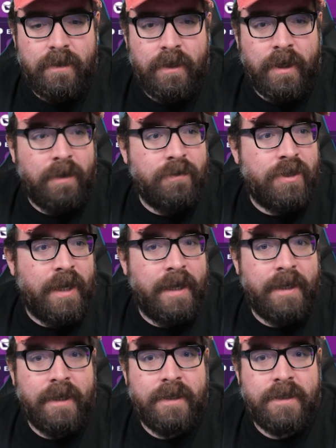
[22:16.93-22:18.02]

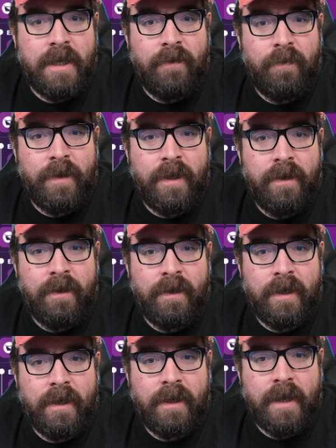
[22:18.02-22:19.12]
negotiate and see if we
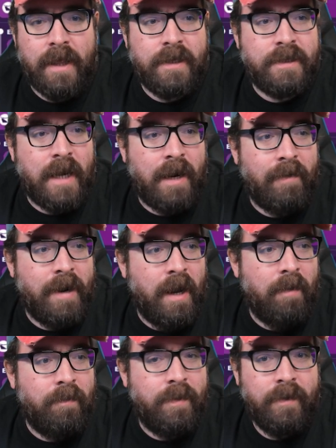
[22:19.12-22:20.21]
can get the salary
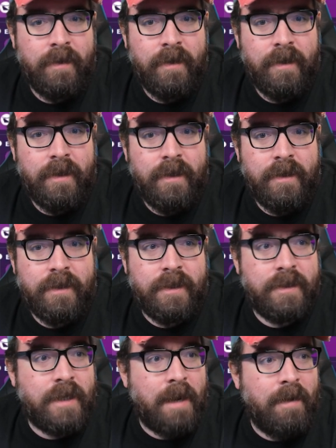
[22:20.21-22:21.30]
up to
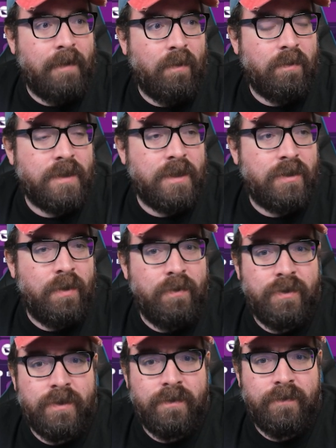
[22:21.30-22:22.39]
the same level. What was it,
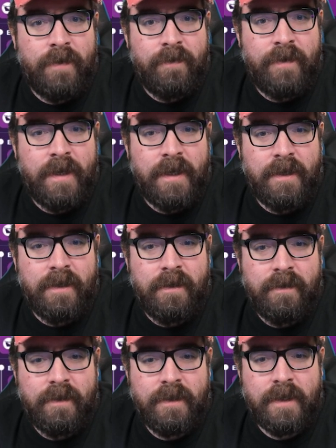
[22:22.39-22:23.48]
215?
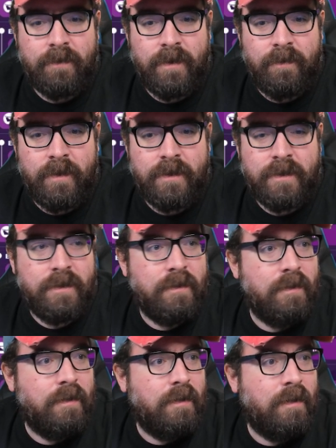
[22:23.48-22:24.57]
Is that what it was?
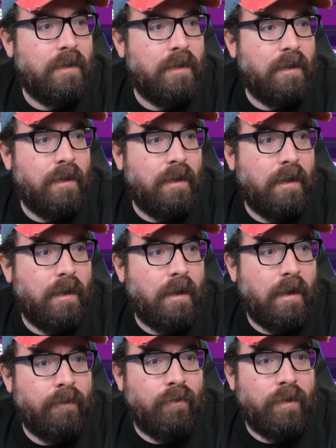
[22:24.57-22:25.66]
I've